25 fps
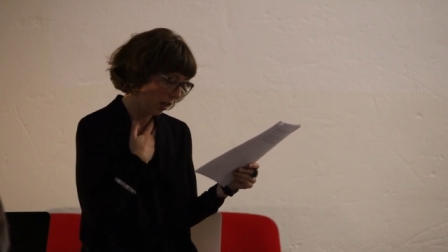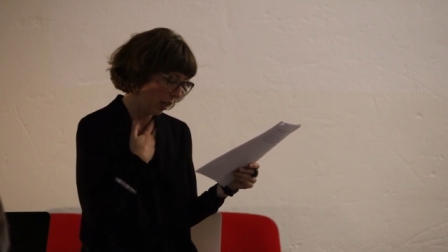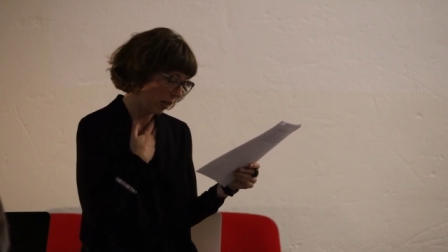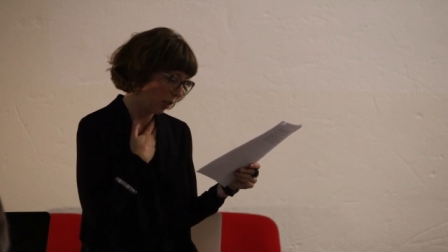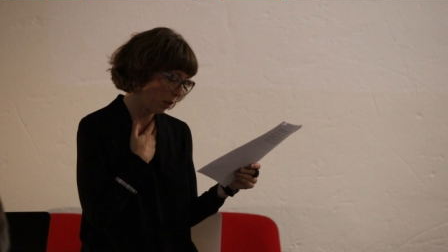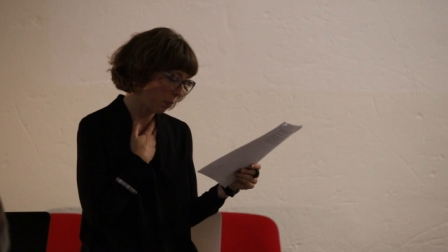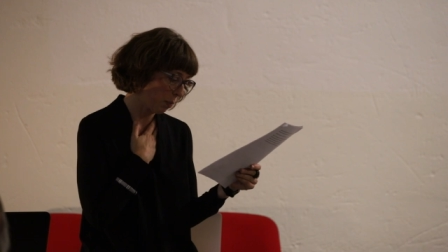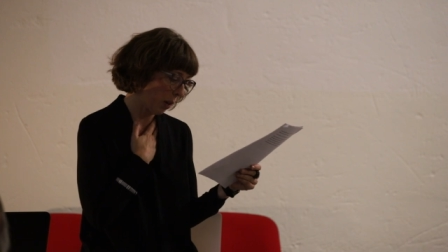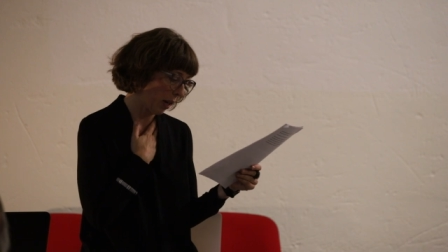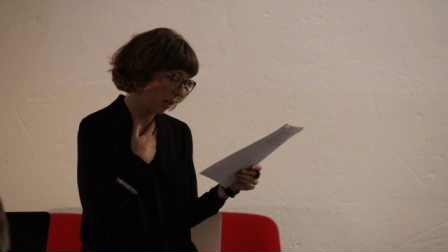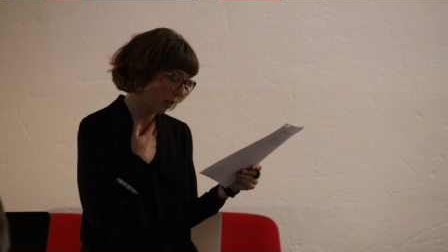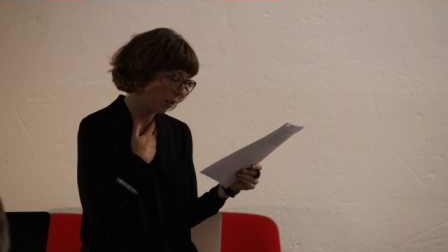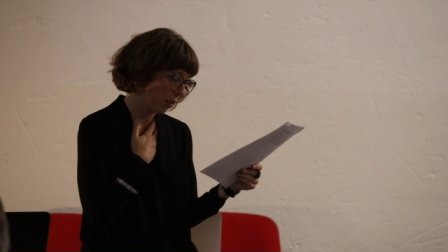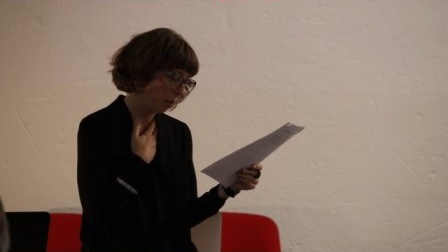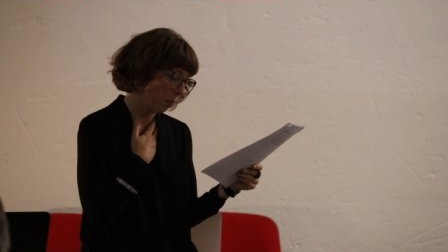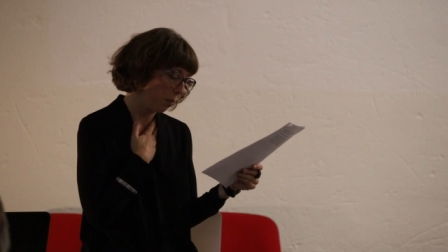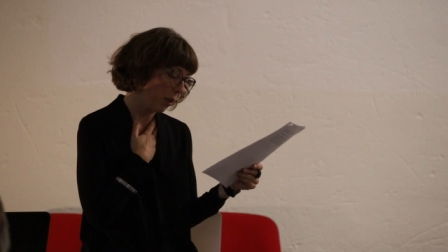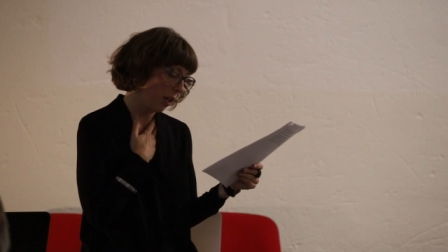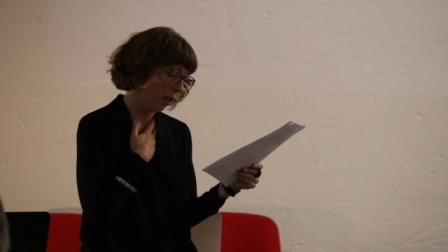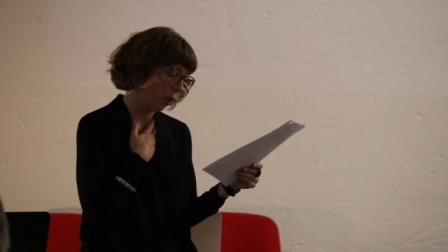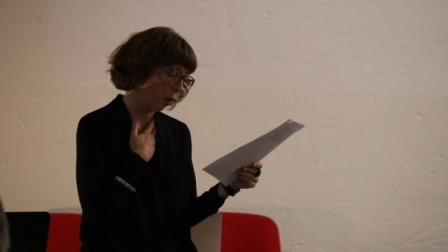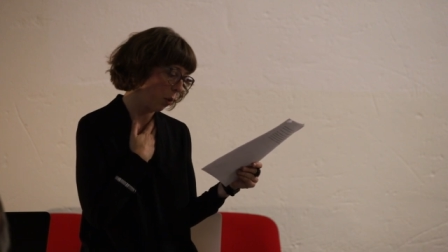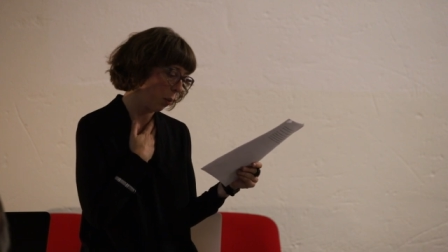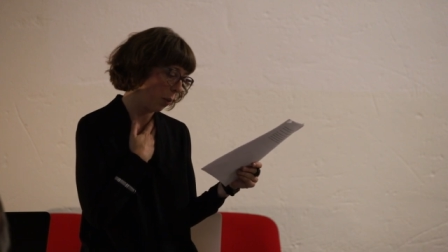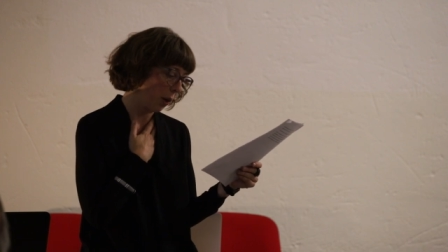expect to
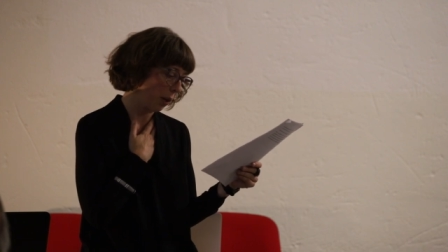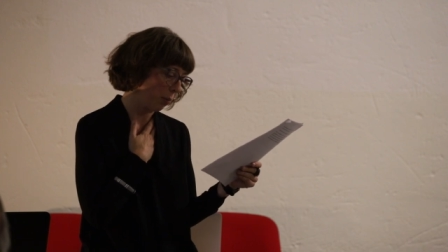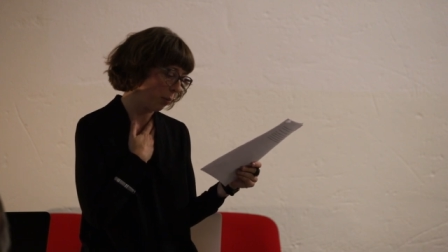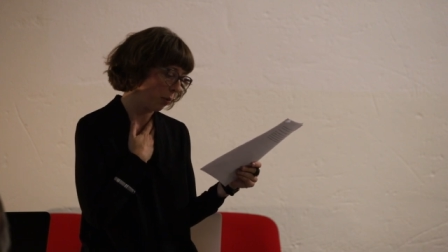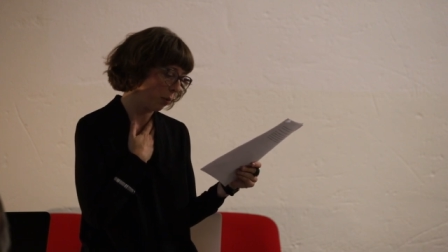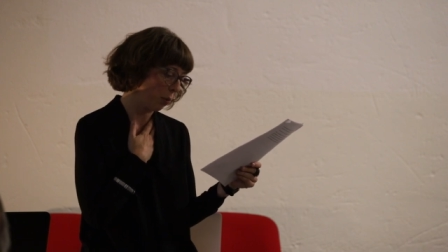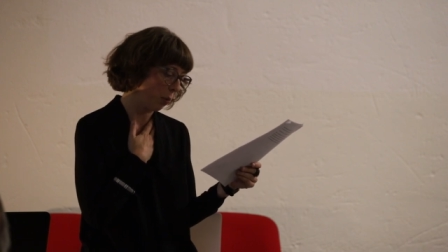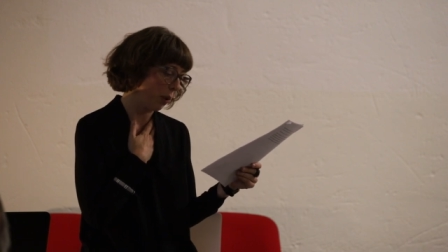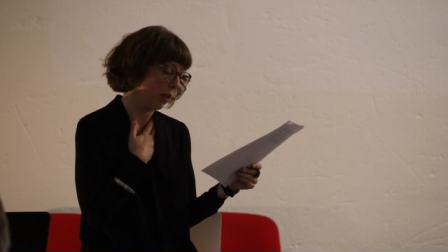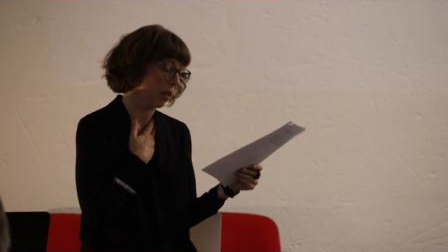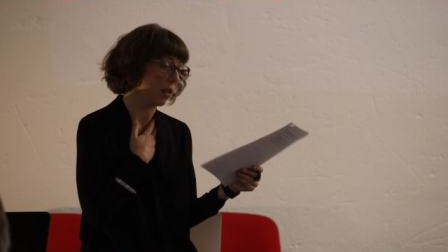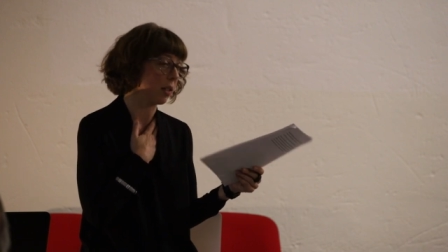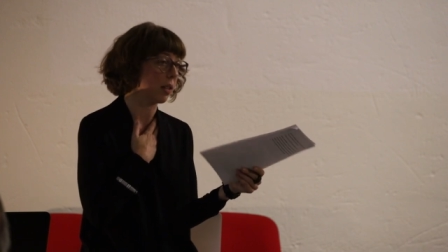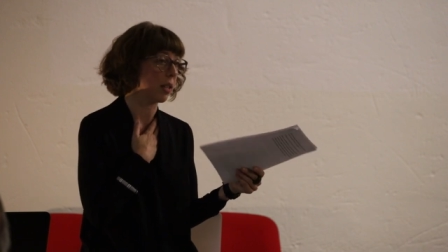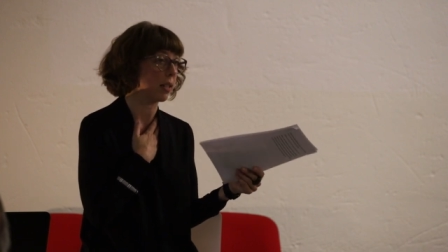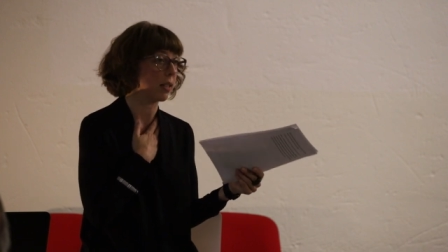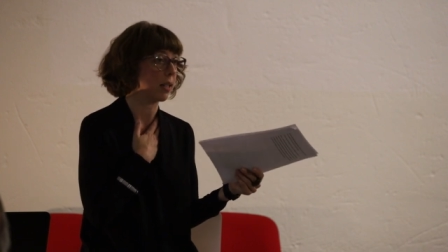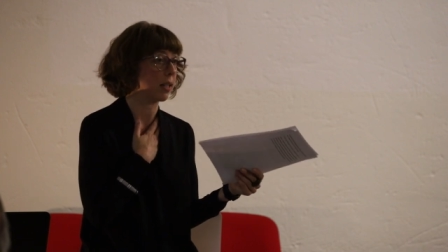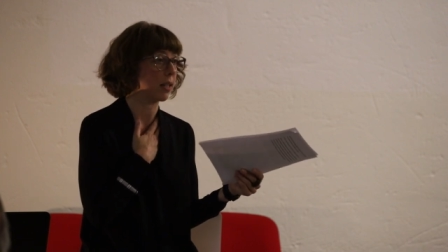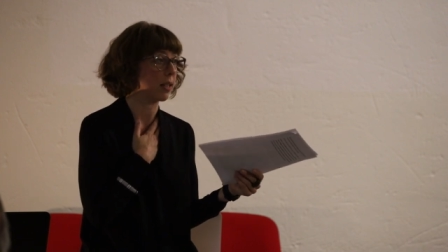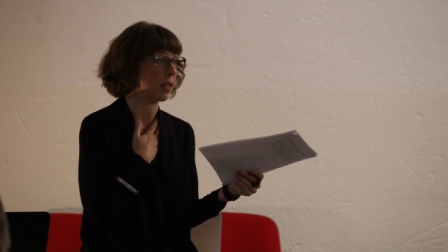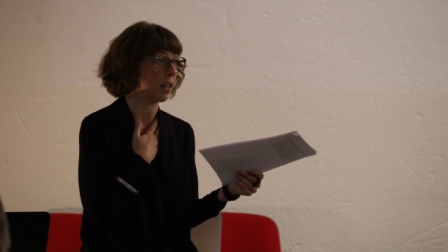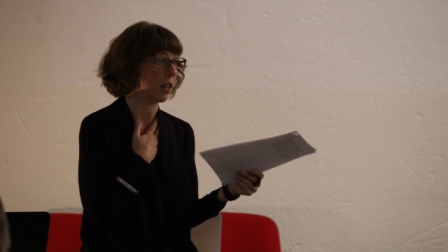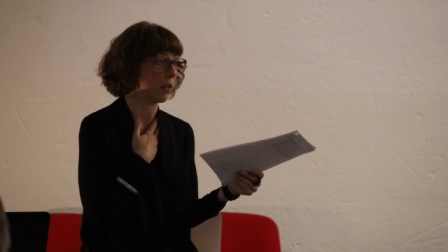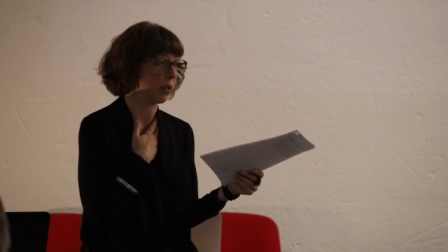be equipped with the
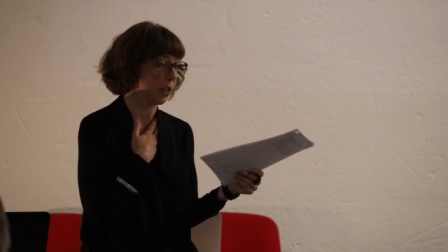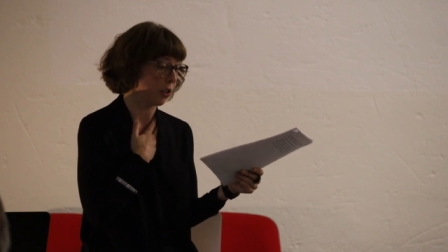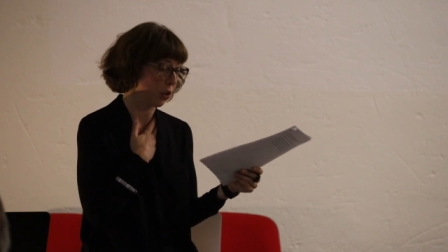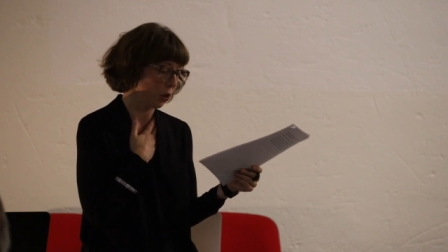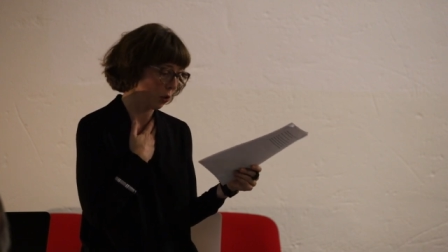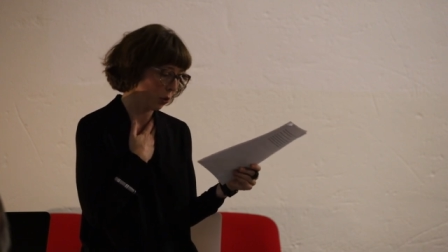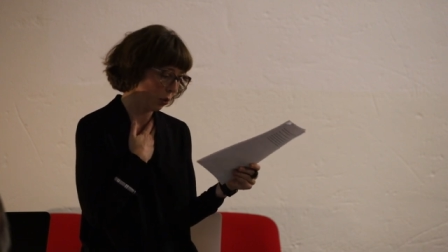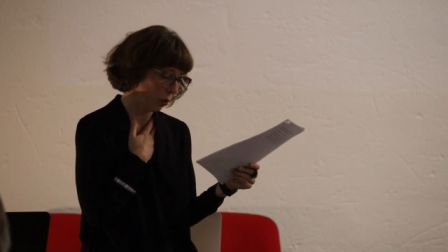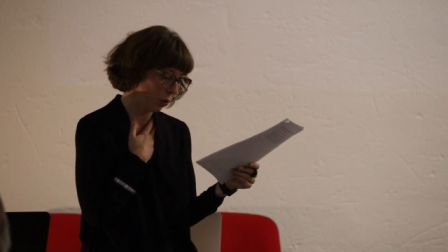necessary